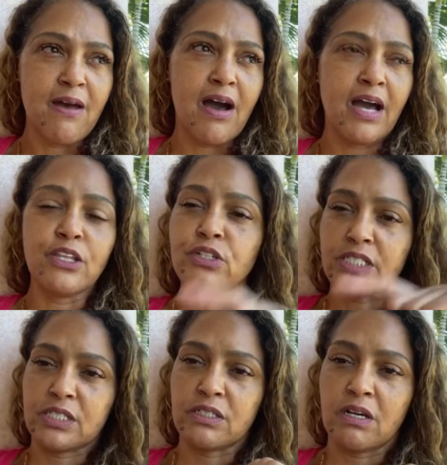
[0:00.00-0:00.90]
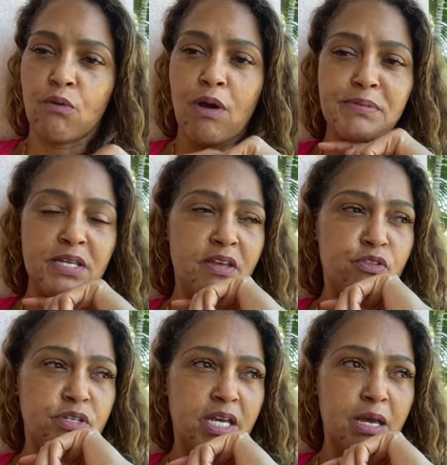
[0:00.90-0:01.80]
I looked at a website the other
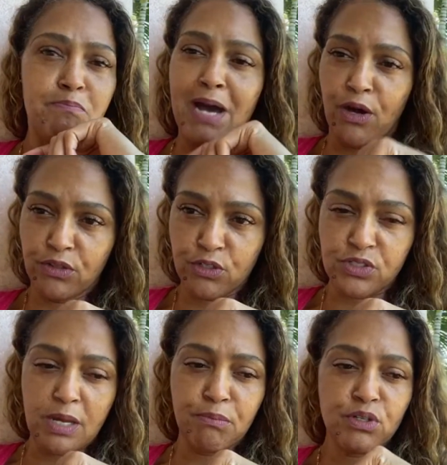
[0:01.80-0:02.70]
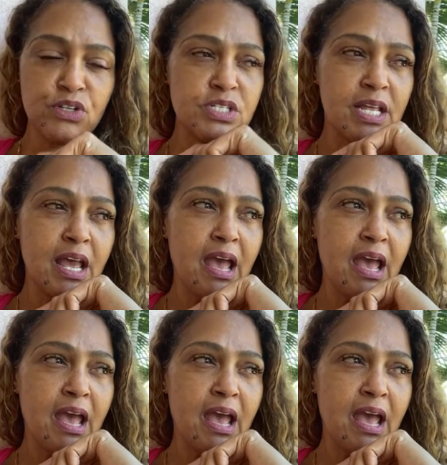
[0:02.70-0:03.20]
day about those numbers,